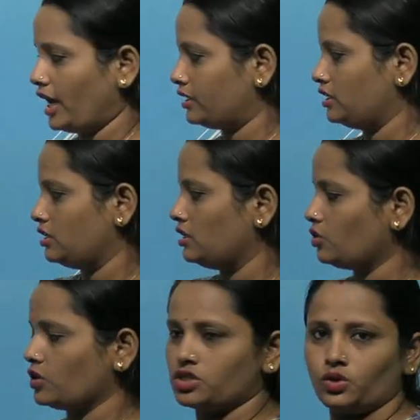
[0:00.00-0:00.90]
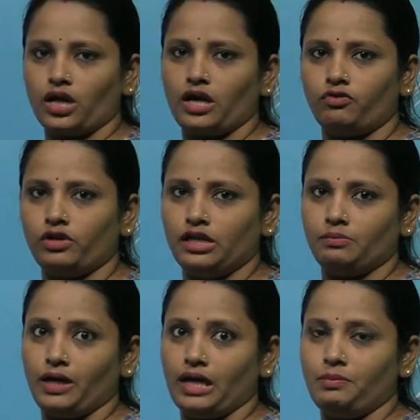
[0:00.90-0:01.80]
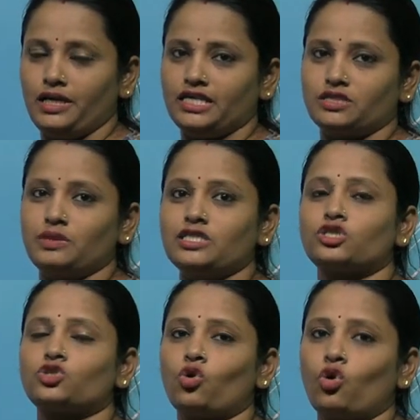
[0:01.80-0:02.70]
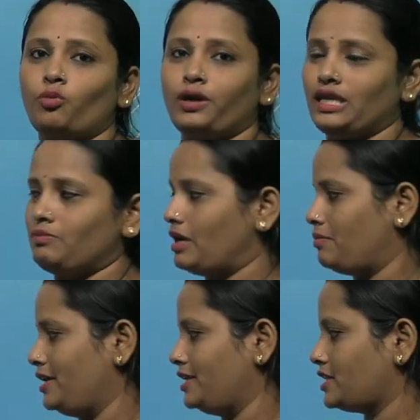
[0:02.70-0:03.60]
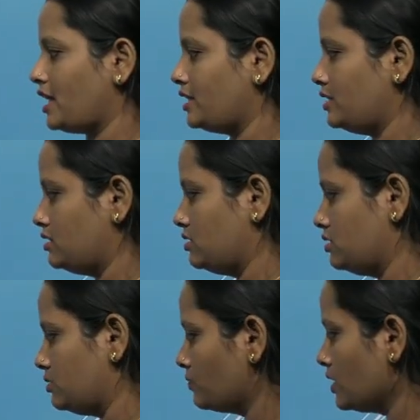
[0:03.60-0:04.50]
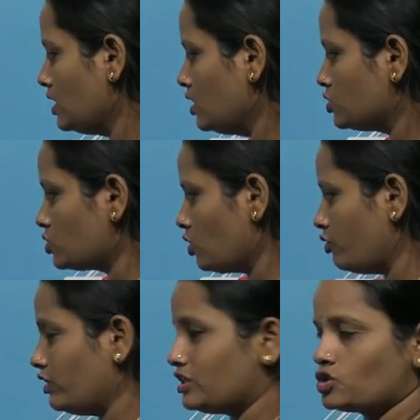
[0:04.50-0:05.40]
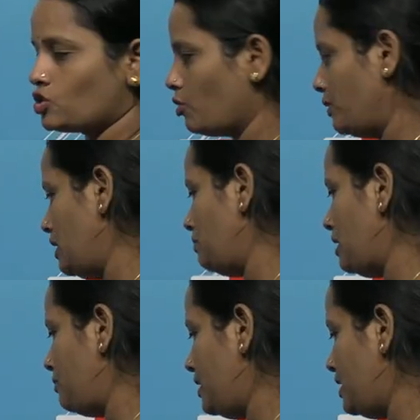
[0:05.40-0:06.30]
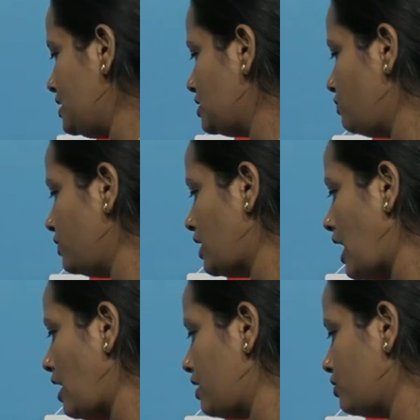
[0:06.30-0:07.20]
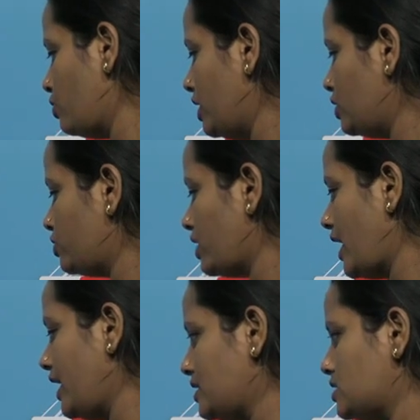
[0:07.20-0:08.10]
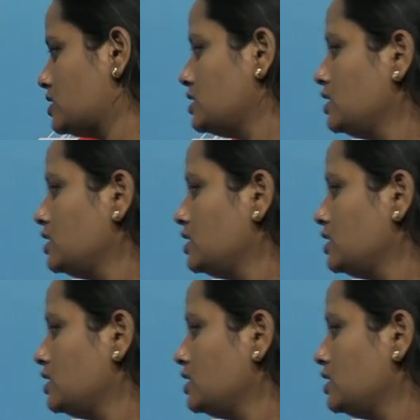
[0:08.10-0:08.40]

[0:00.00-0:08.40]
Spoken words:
at the question carefully. Babies means so many babies are here. So with so many babies we are going to write